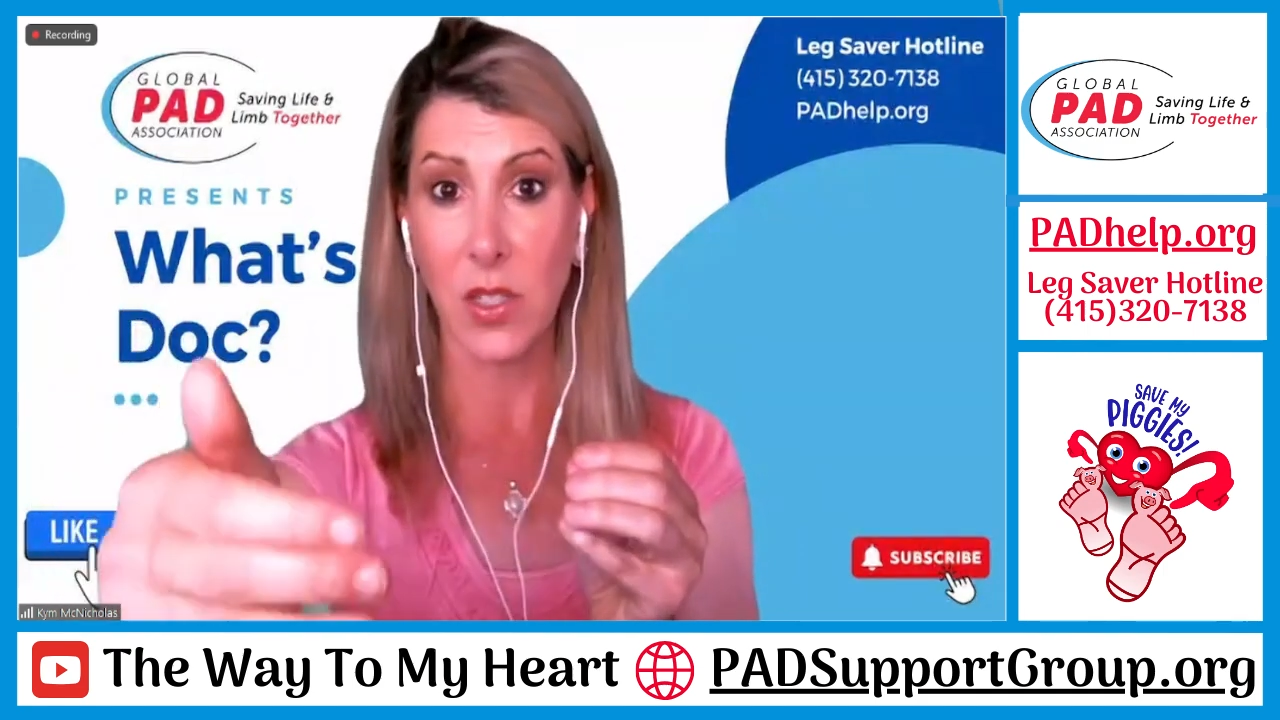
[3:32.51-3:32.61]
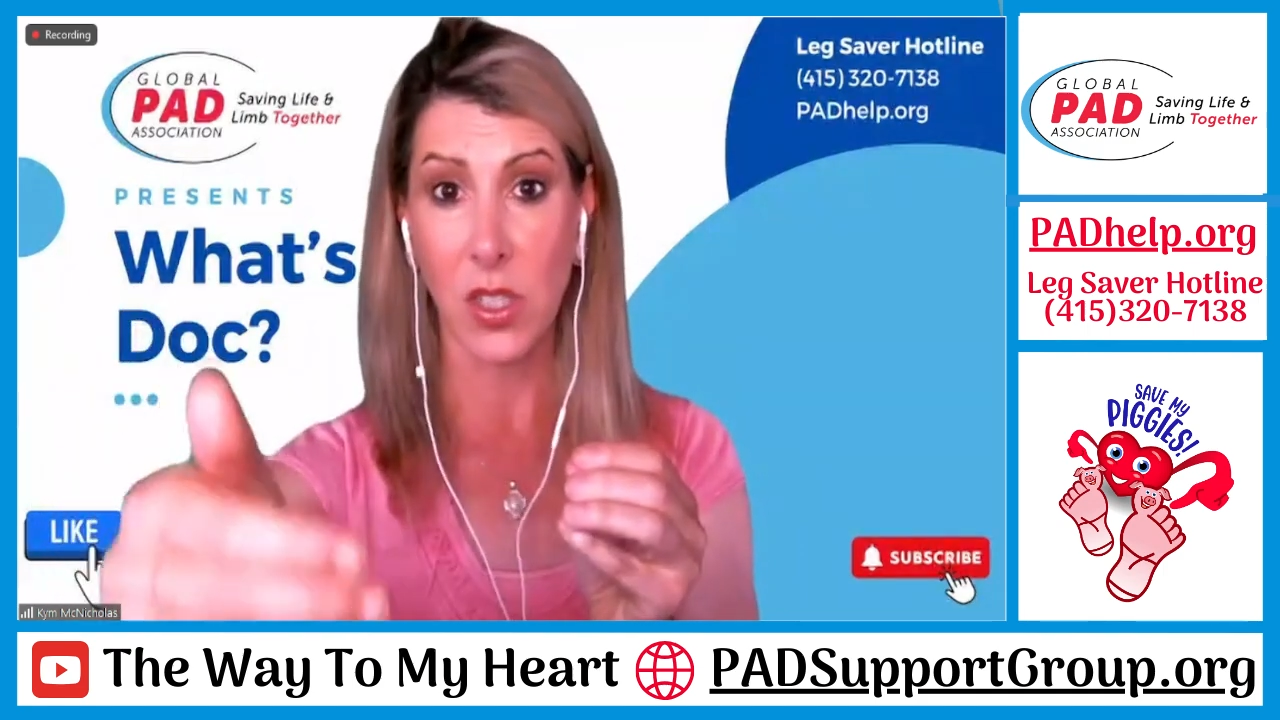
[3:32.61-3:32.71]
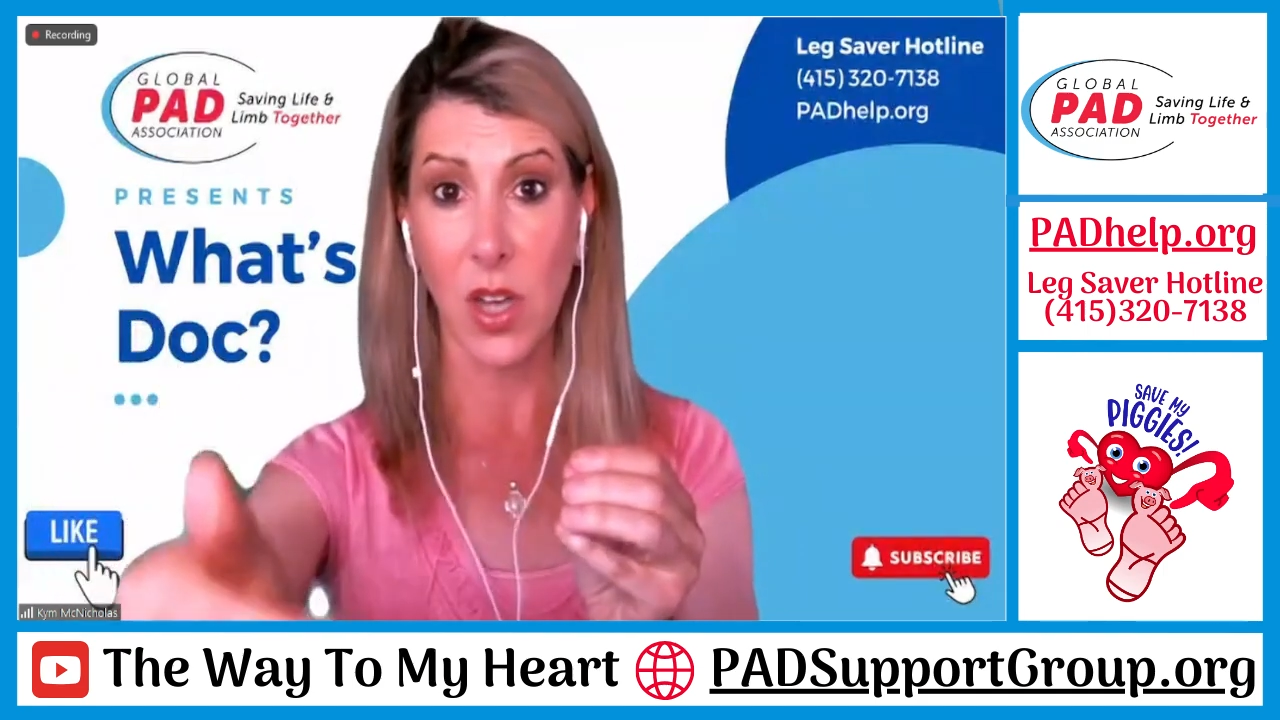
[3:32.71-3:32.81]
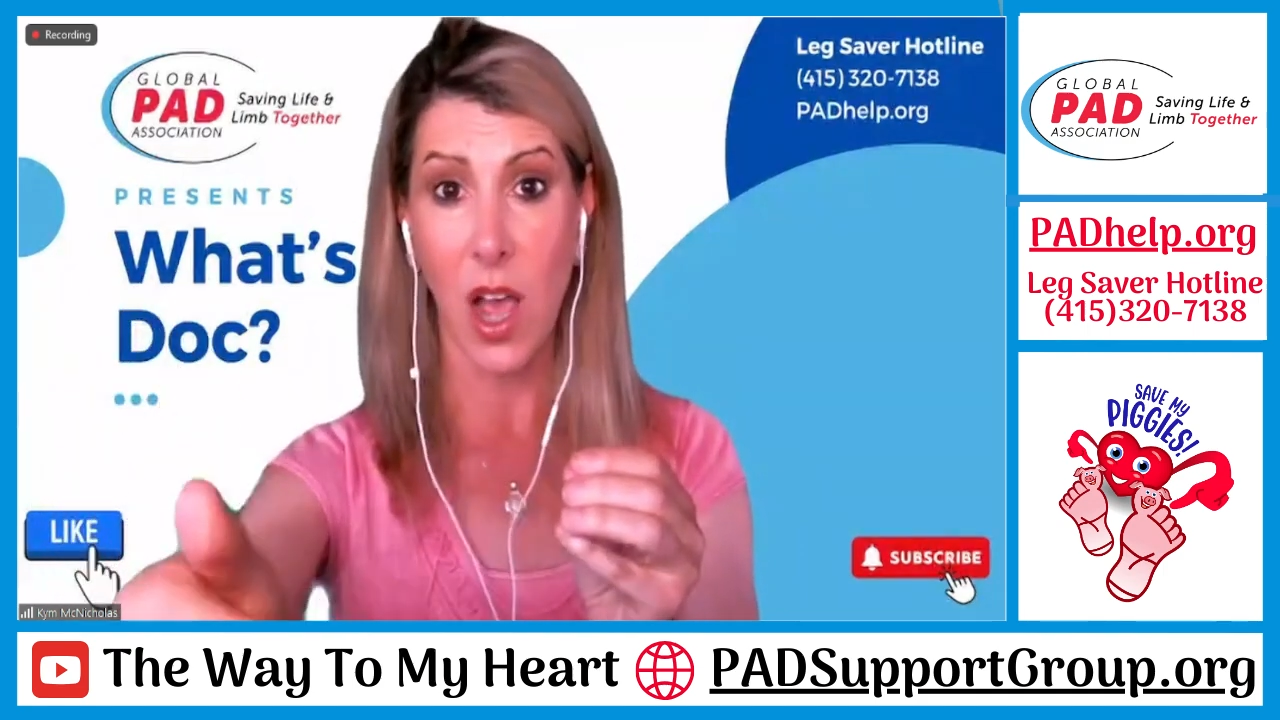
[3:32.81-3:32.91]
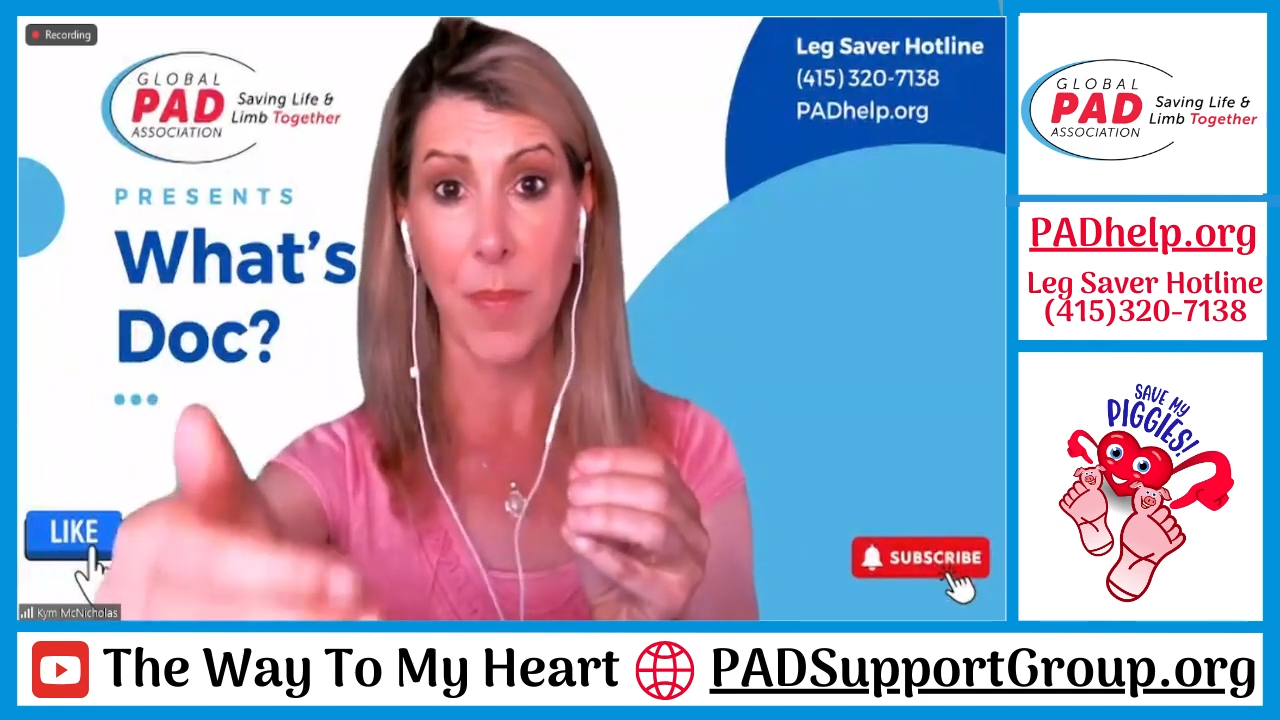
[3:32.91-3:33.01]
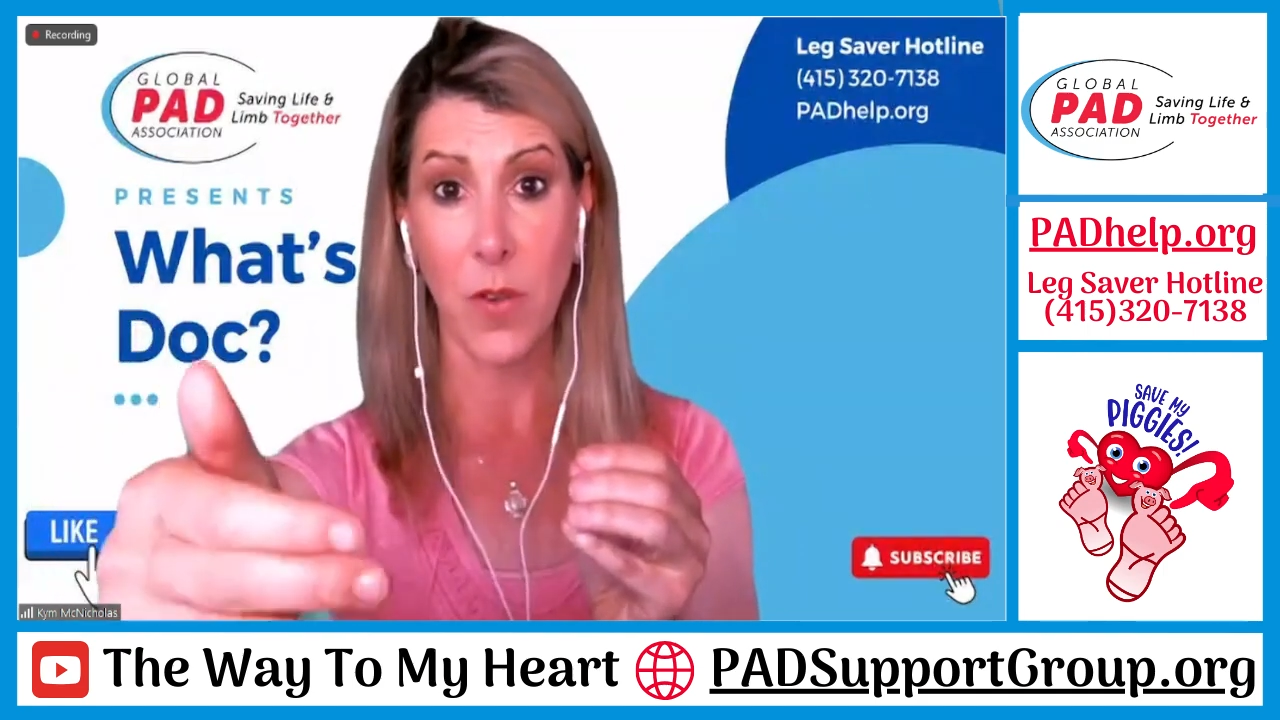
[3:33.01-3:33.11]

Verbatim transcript: to stop